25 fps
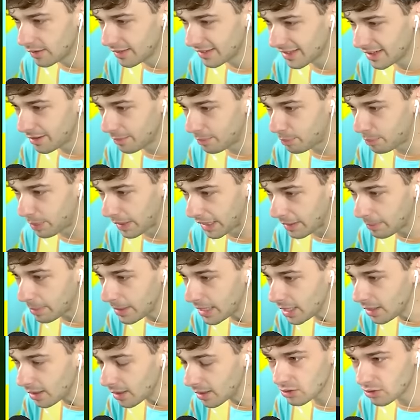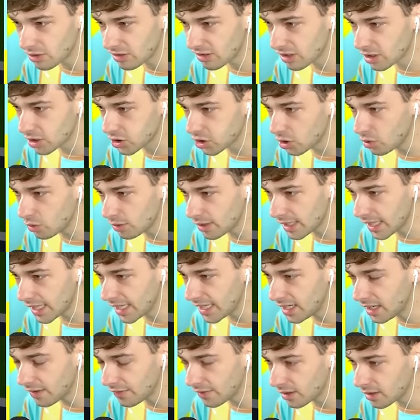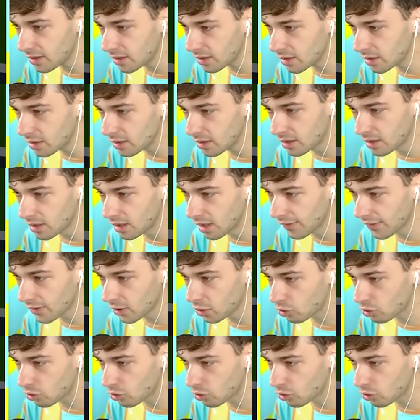Is that a baby? Just a little kid on the... On the